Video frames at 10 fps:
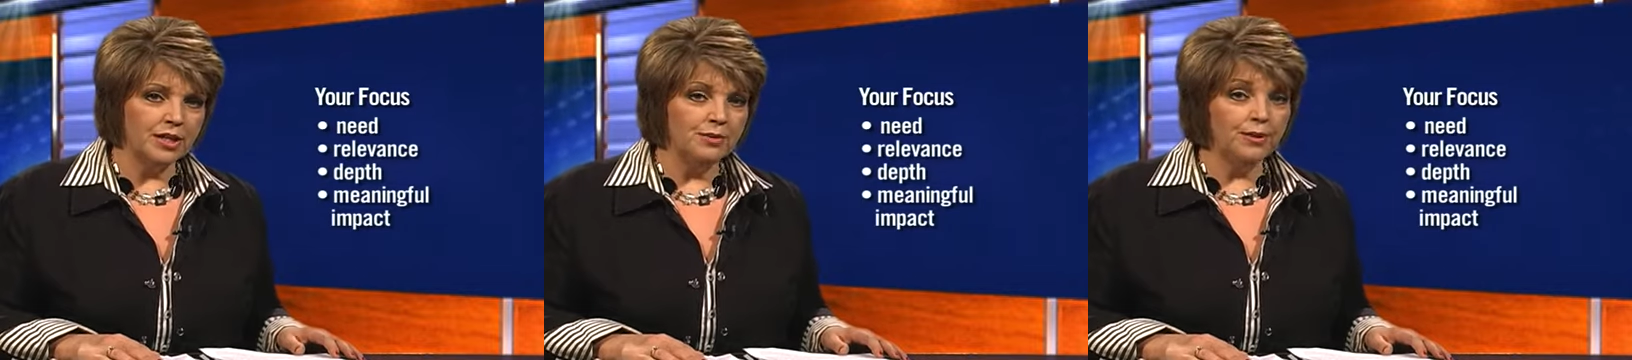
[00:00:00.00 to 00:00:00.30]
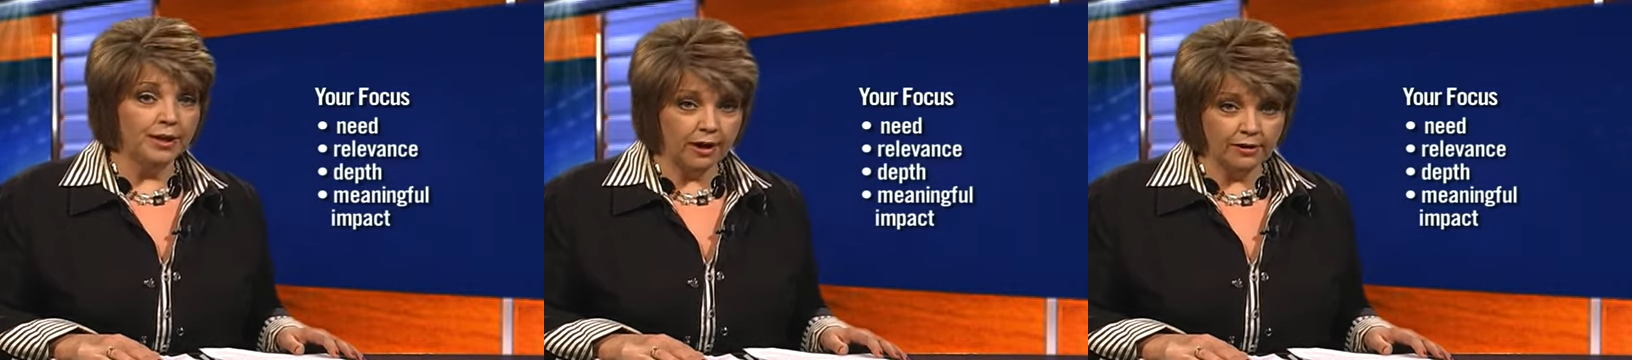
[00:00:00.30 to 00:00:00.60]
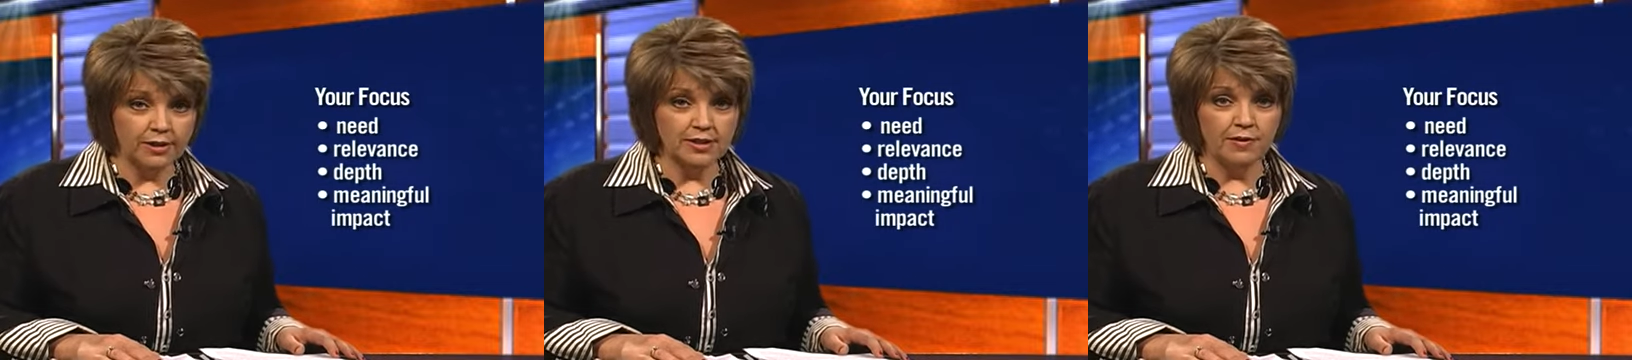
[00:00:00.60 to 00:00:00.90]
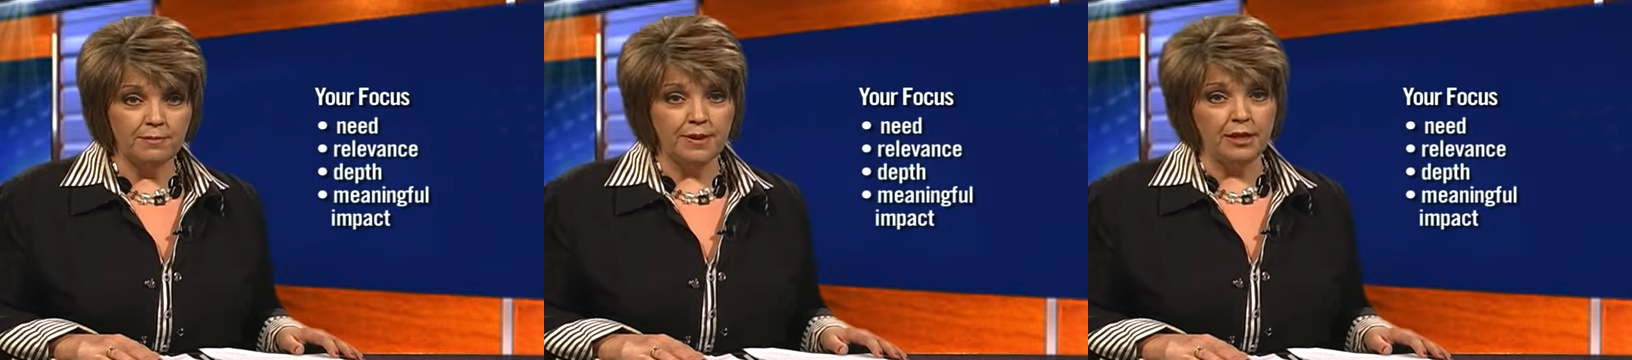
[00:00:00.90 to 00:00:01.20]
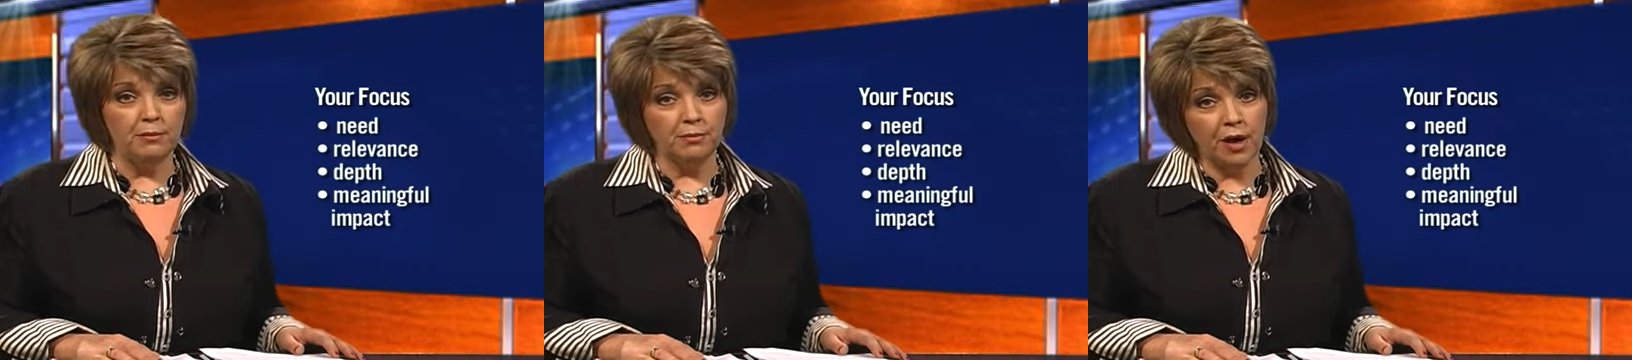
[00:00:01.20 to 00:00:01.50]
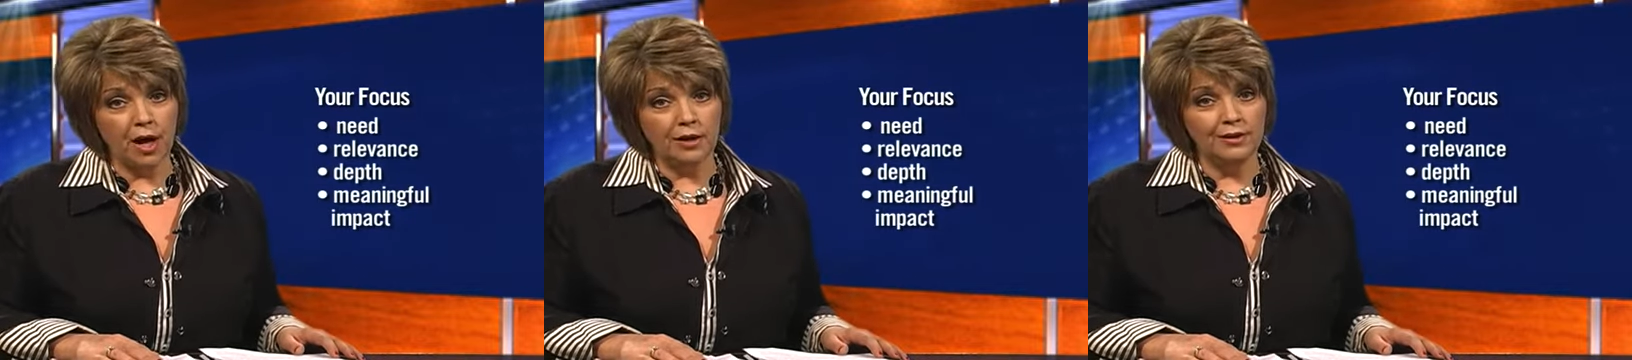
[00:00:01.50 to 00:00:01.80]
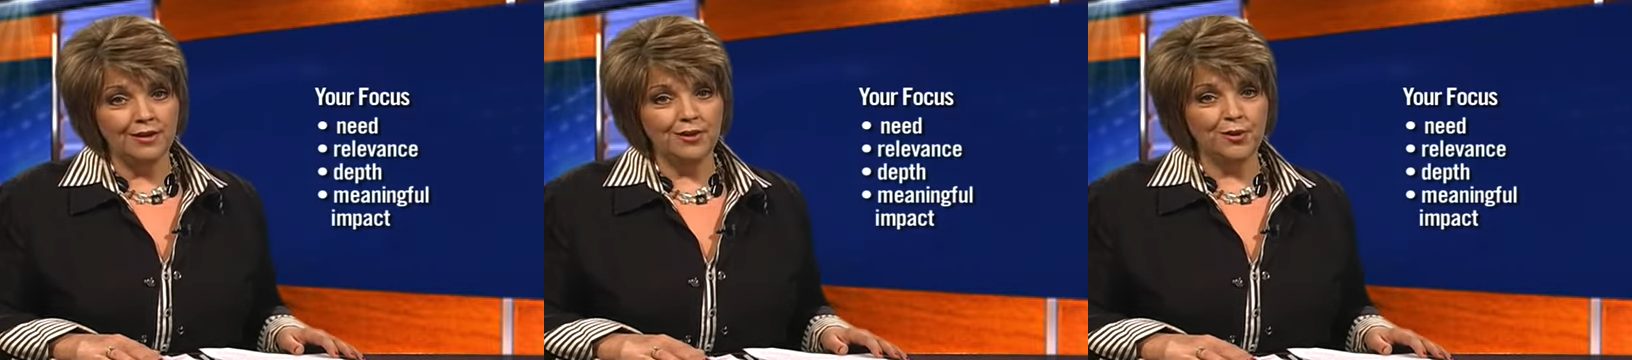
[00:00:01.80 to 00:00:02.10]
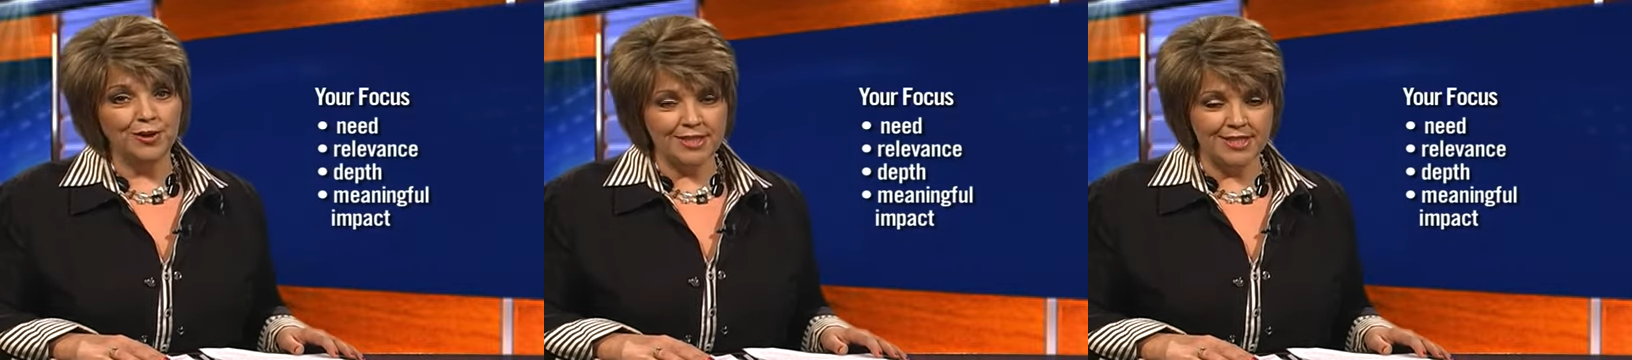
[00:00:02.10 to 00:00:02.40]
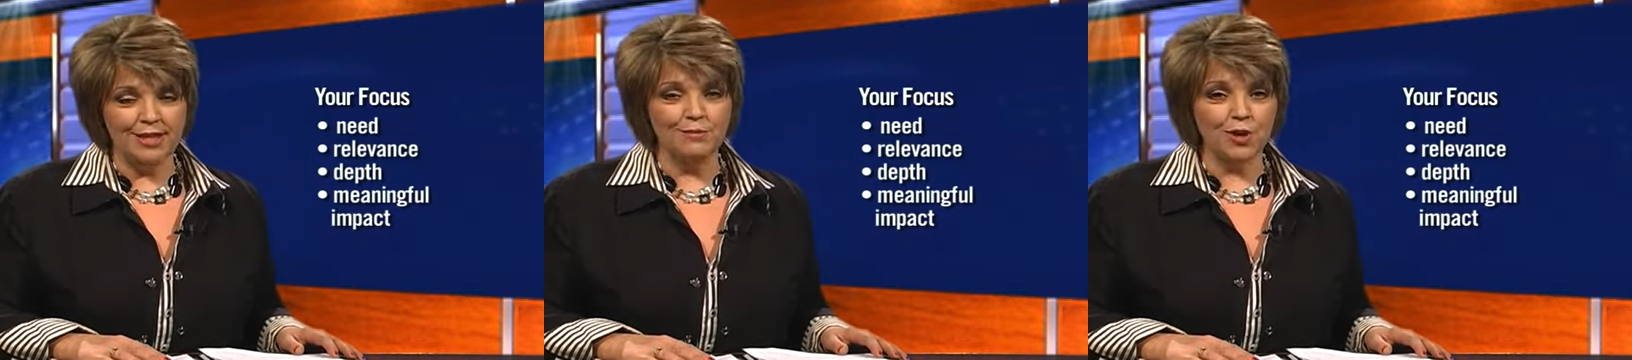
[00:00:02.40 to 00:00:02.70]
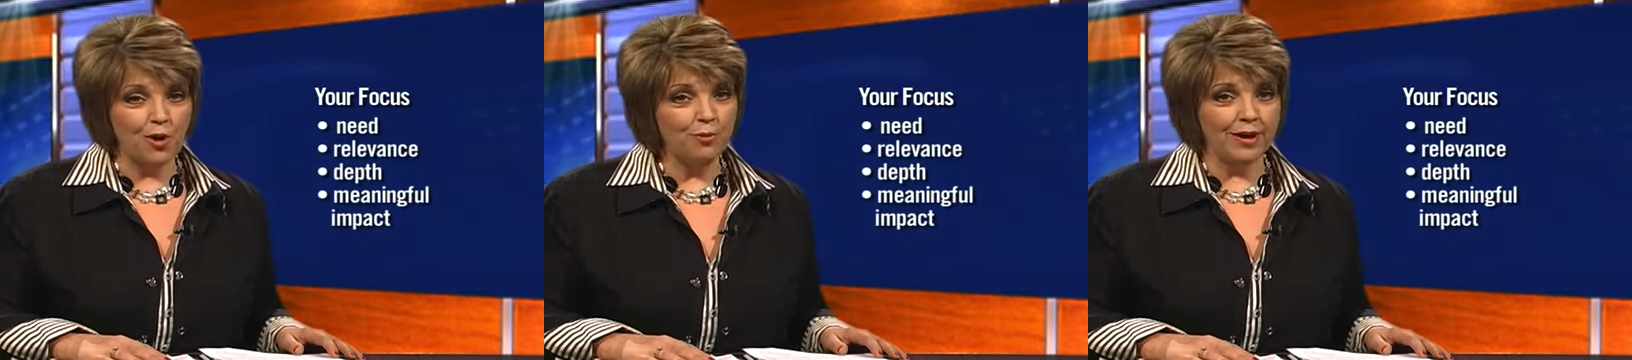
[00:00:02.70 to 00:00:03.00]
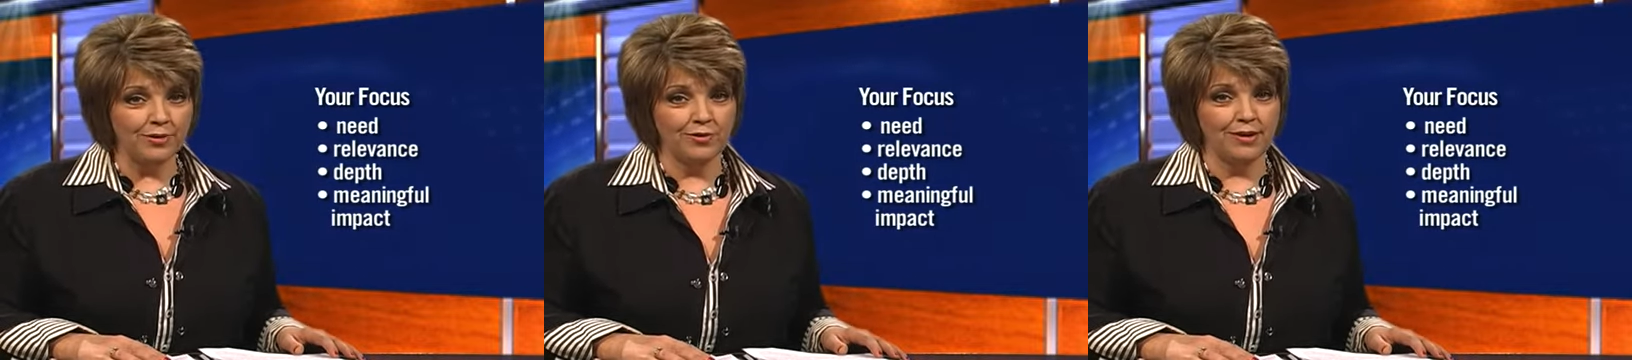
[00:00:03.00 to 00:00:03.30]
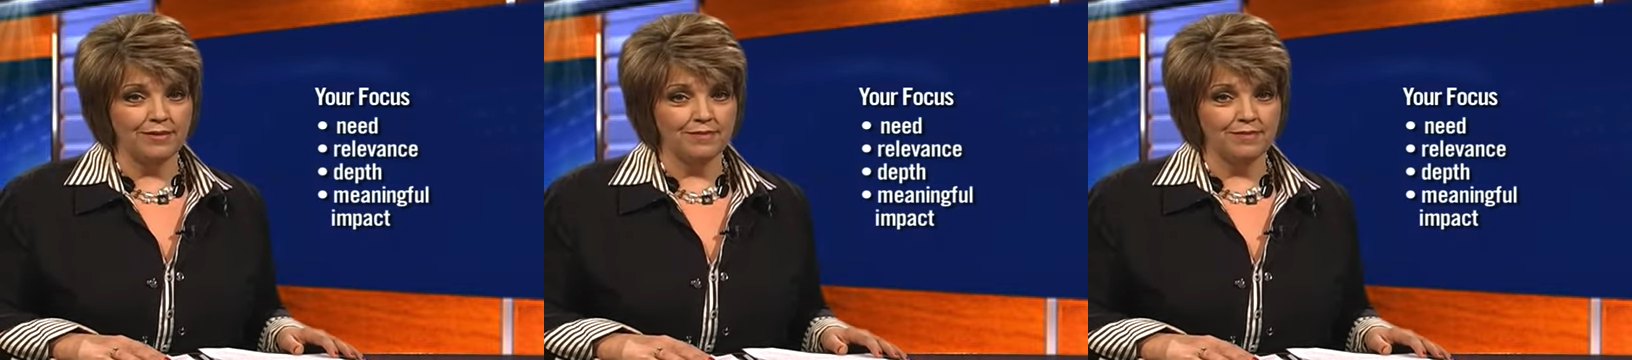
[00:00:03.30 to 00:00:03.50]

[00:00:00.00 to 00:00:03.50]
regardless of it being abroad or in the team's home country.